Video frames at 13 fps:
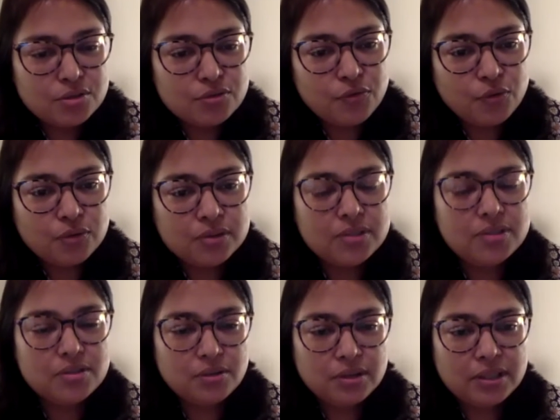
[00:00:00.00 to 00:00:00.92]
to
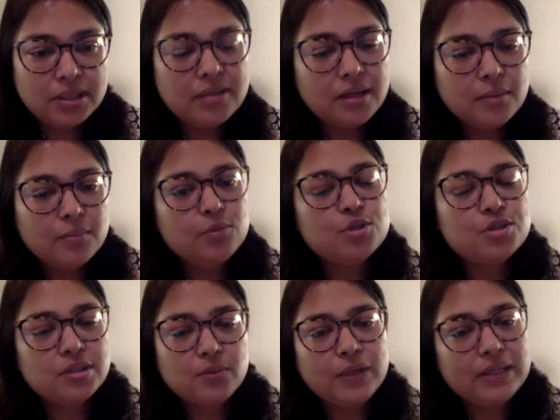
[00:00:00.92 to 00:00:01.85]
focus on our
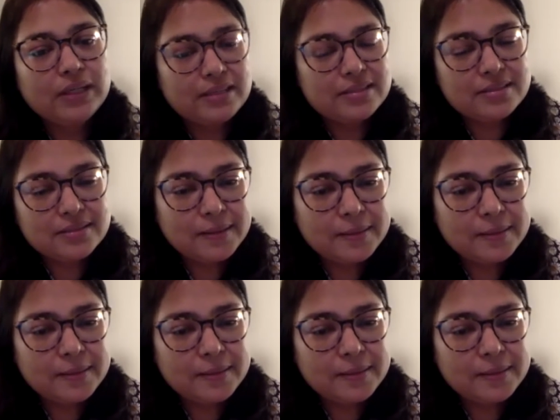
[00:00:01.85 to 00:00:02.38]
emotional wellness.